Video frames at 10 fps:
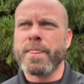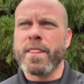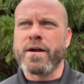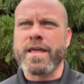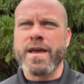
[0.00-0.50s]

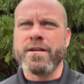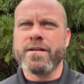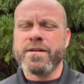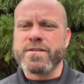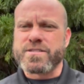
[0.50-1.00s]
Again,
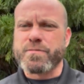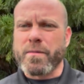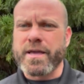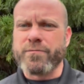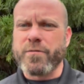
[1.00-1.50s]
this is
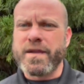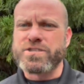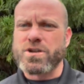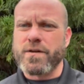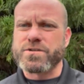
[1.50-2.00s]
Public
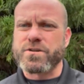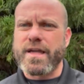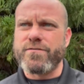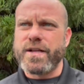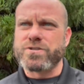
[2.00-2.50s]
Information Officer
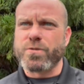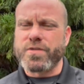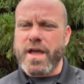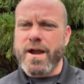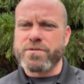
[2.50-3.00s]
Kevin Angell with
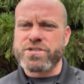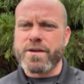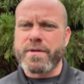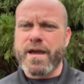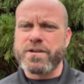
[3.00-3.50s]
the Habersham
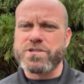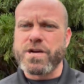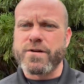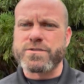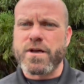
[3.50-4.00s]
County
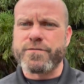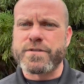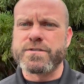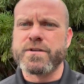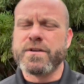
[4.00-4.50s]
Sheriff's Office
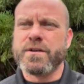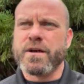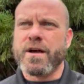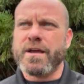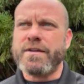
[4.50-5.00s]

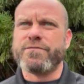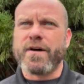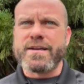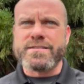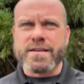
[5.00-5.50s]

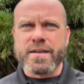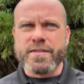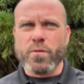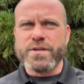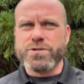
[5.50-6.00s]
advising
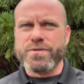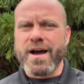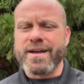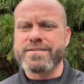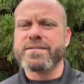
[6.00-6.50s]
that we do
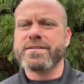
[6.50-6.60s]
not